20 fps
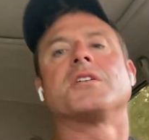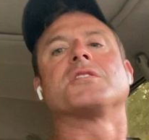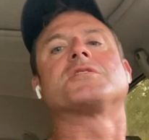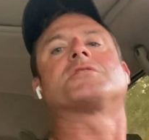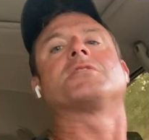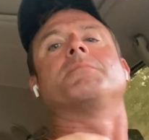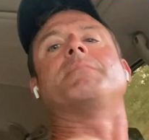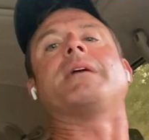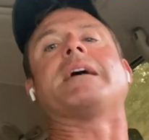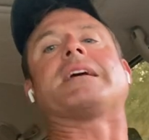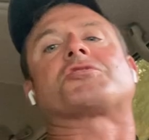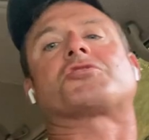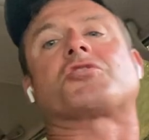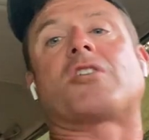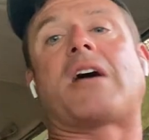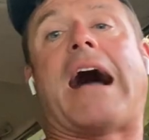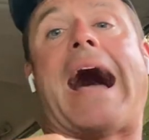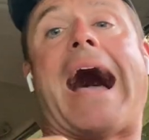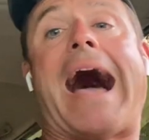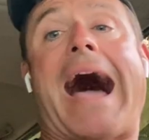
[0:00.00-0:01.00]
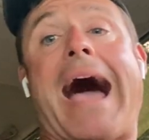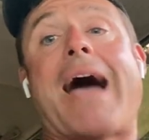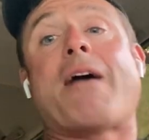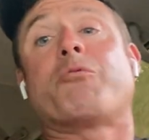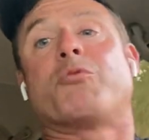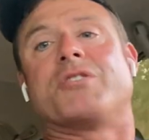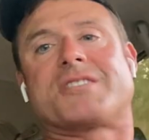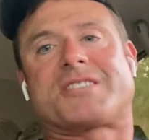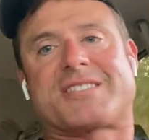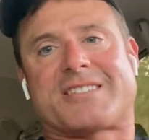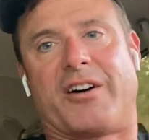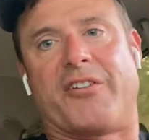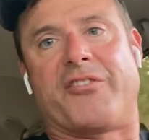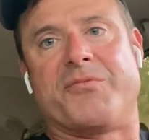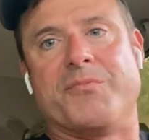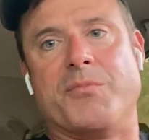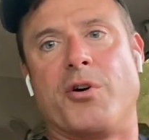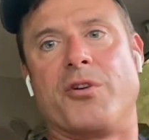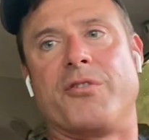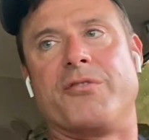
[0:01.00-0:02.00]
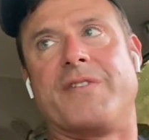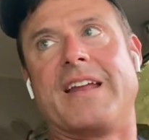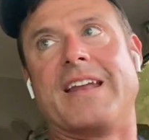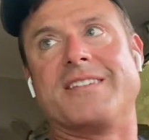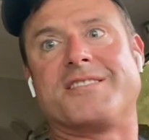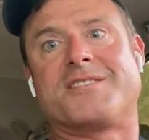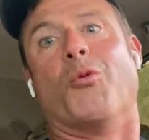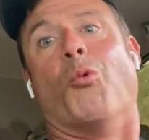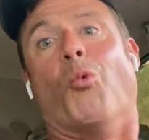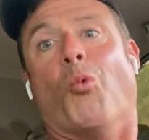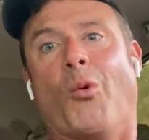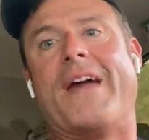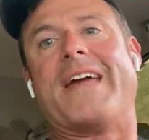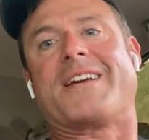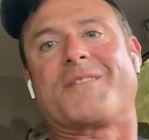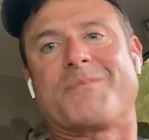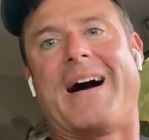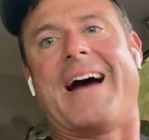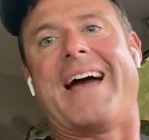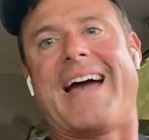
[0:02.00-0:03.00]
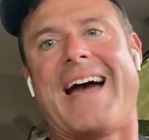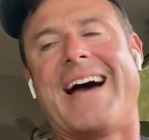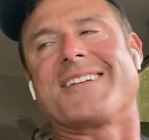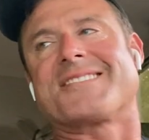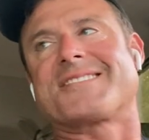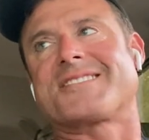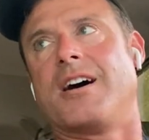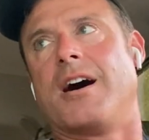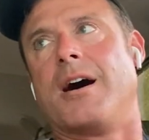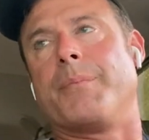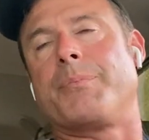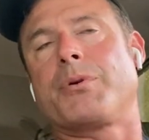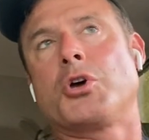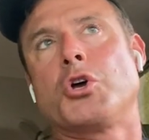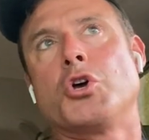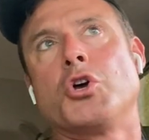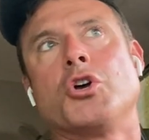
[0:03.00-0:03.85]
to make sure I was self-motivated to wake my ass up.